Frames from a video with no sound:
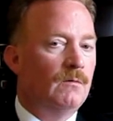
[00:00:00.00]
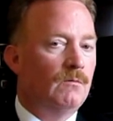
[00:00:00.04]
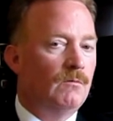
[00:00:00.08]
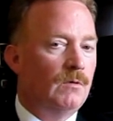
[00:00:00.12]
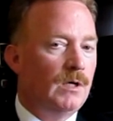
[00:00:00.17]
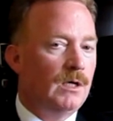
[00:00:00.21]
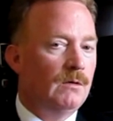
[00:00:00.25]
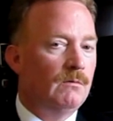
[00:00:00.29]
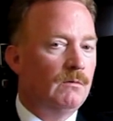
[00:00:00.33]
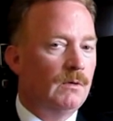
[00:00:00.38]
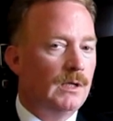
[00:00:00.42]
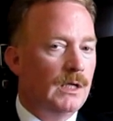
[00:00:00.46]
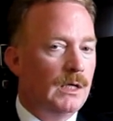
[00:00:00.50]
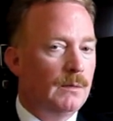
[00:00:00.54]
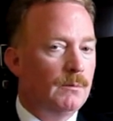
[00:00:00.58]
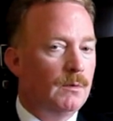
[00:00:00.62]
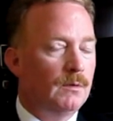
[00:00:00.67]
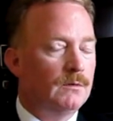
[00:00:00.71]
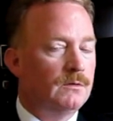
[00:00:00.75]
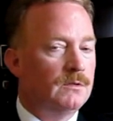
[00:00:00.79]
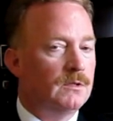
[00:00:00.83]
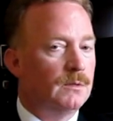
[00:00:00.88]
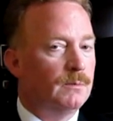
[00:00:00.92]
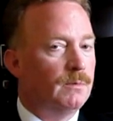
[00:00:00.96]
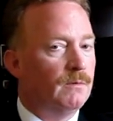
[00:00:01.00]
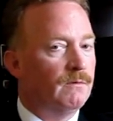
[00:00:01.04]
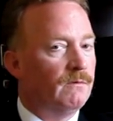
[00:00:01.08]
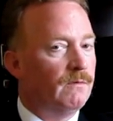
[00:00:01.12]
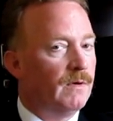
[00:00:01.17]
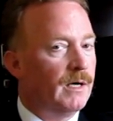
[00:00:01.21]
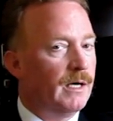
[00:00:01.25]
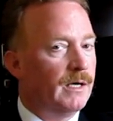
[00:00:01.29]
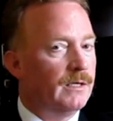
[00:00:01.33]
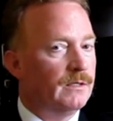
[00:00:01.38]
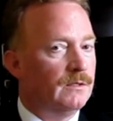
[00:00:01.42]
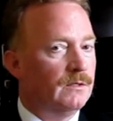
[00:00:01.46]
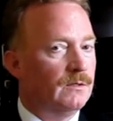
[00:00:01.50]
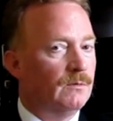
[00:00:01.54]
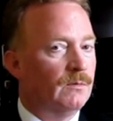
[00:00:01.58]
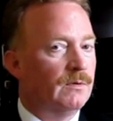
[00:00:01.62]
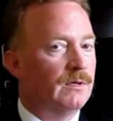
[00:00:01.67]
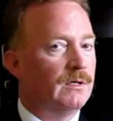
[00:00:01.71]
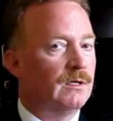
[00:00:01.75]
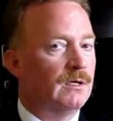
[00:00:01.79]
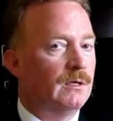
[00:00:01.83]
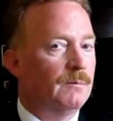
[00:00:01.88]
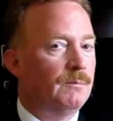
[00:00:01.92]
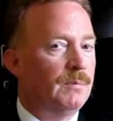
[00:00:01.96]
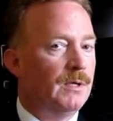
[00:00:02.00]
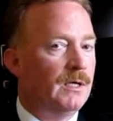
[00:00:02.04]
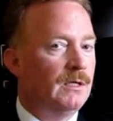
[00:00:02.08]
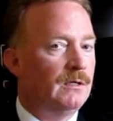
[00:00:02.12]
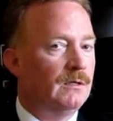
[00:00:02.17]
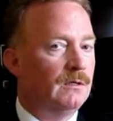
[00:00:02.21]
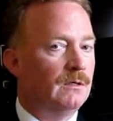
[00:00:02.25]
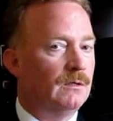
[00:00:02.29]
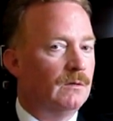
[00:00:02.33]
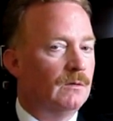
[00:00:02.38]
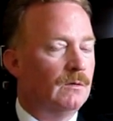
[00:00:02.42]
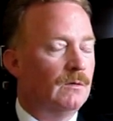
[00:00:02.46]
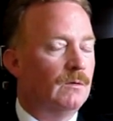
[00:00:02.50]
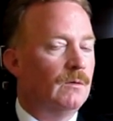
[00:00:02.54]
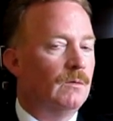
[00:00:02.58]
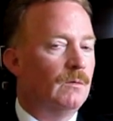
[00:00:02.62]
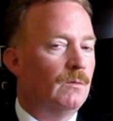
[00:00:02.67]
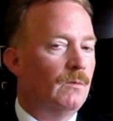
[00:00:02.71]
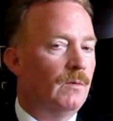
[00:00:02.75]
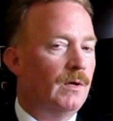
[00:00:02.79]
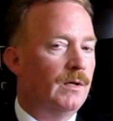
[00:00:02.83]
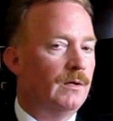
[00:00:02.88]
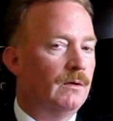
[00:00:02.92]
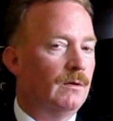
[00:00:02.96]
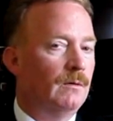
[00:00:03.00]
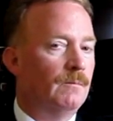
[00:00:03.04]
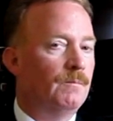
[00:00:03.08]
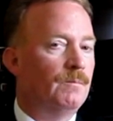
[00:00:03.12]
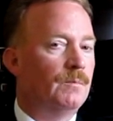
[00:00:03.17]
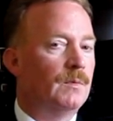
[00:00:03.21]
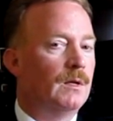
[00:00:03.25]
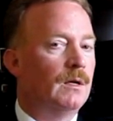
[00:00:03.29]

we will be able to provide you with an opinion whether